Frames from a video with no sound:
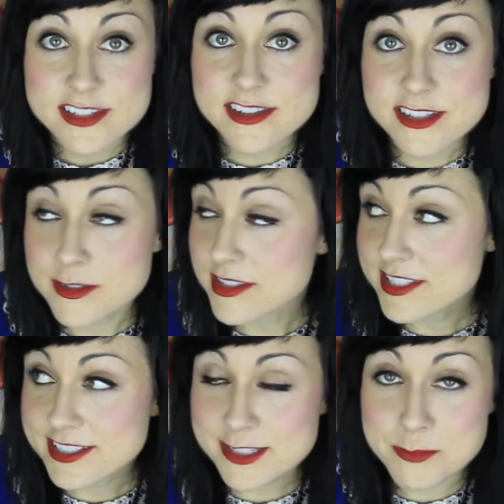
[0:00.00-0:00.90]

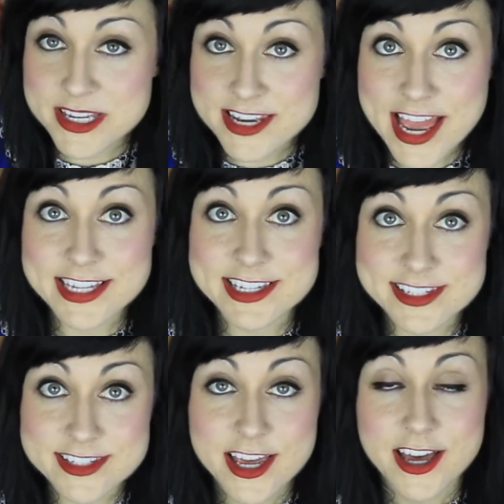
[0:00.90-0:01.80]
This is the
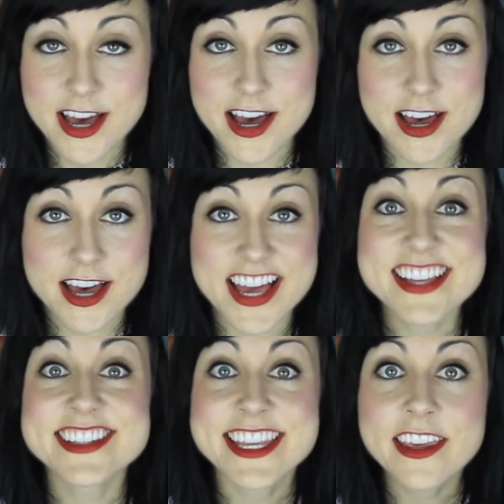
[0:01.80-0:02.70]
mid-90s,
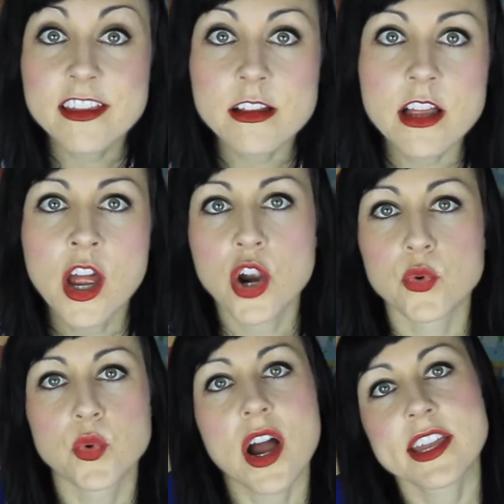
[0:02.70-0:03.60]
until
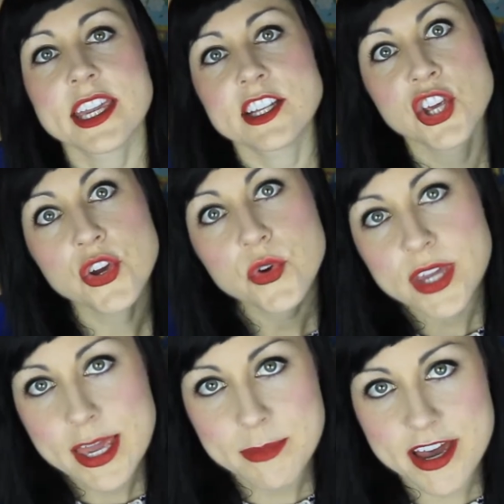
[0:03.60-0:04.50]
Rocky 2
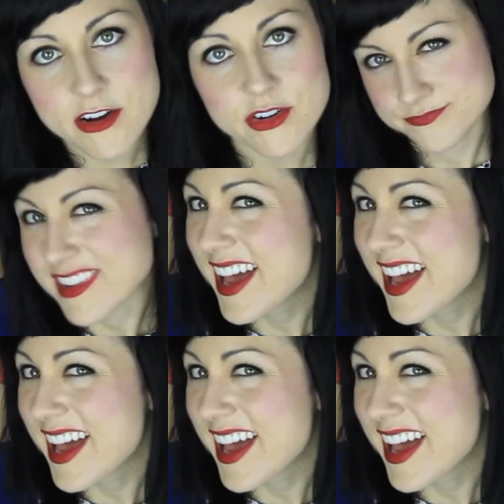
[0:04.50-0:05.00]
came out.